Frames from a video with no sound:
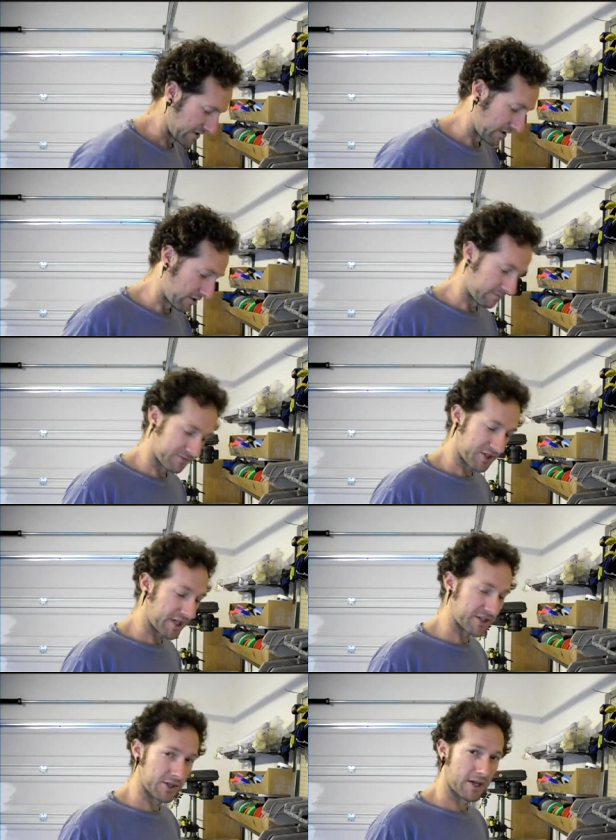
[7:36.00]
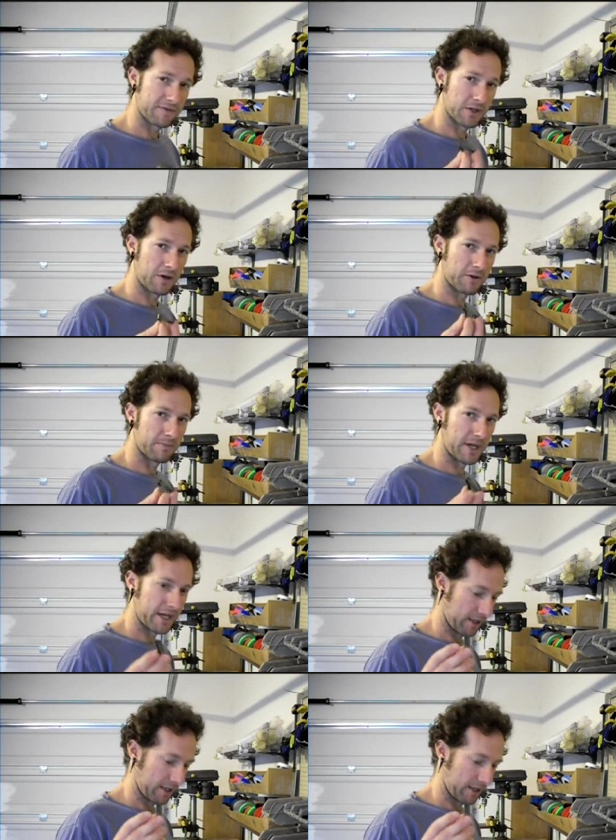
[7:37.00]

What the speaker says: So, seeing as you have to go out and buy